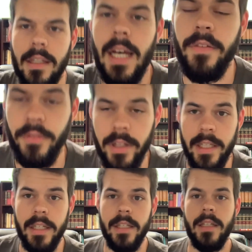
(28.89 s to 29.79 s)
A lot of
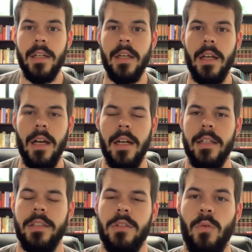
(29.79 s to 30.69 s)
really good
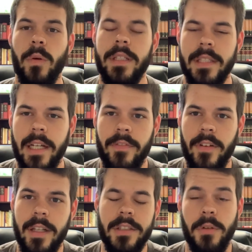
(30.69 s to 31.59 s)
stories there
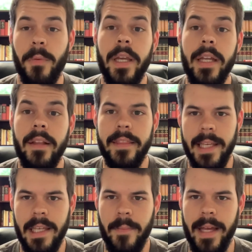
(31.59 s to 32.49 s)
for us to read and
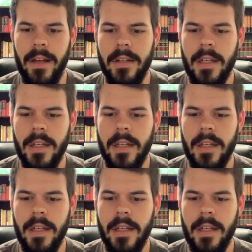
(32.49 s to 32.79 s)
think about.